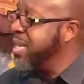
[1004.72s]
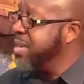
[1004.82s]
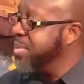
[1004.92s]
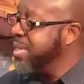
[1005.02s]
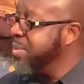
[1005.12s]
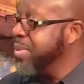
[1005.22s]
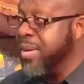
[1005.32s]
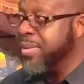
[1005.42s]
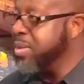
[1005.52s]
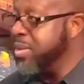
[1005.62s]
but yet when it
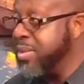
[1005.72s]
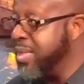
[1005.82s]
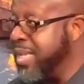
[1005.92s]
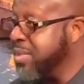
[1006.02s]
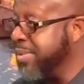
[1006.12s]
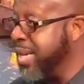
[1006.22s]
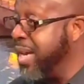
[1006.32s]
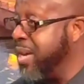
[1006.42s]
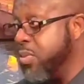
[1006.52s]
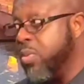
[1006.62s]
comes to the things of
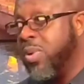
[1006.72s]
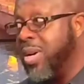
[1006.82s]
God, we're one.